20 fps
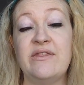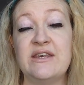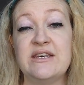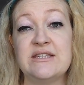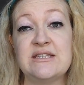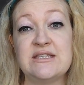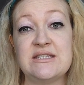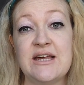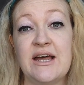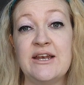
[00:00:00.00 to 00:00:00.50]
this
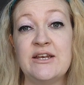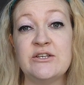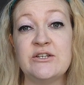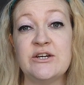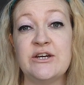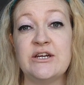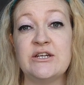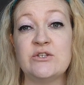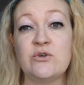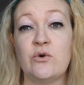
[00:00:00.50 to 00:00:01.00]

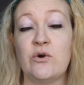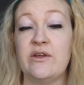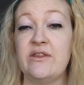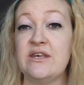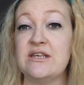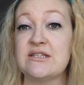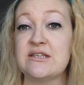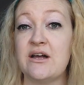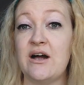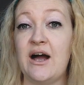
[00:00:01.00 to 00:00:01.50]
standard or
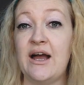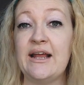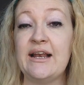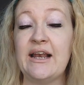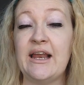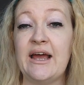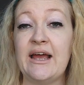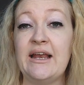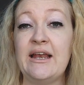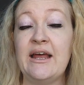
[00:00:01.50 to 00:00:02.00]
this
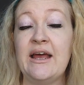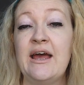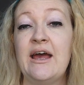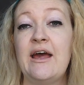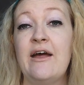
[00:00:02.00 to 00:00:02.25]
guideline,